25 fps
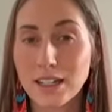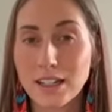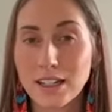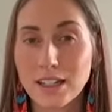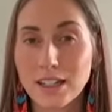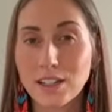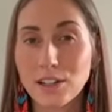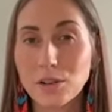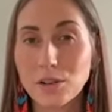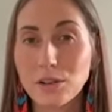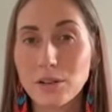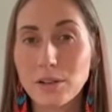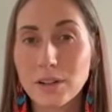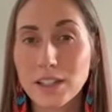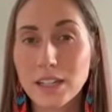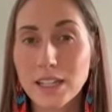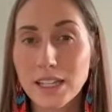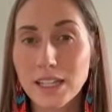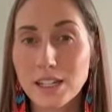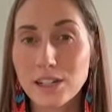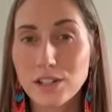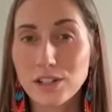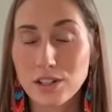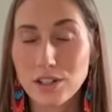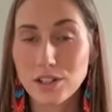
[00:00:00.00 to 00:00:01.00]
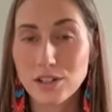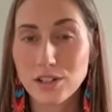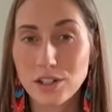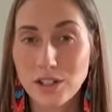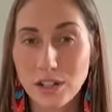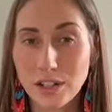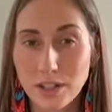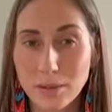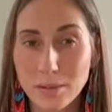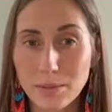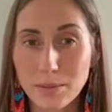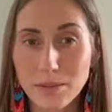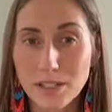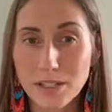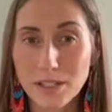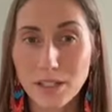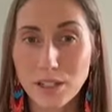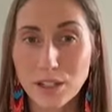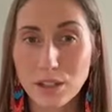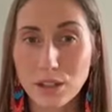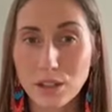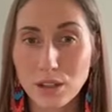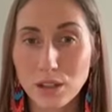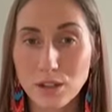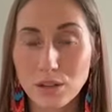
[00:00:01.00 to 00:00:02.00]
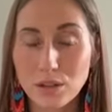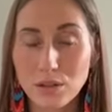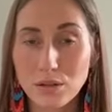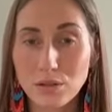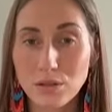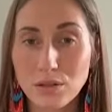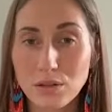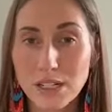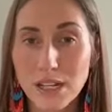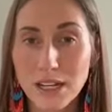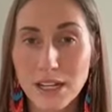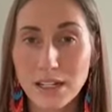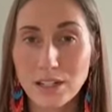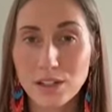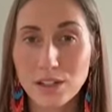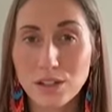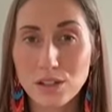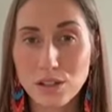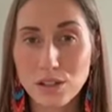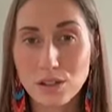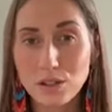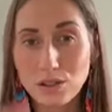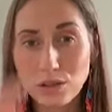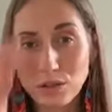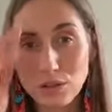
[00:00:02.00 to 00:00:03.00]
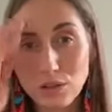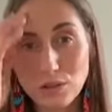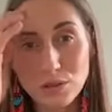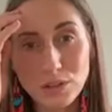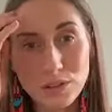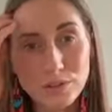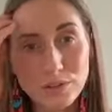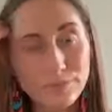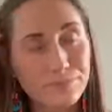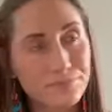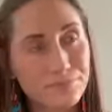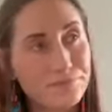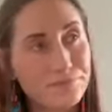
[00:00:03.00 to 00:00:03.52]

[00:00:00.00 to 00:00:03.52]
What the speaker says: in your relationships, you tend to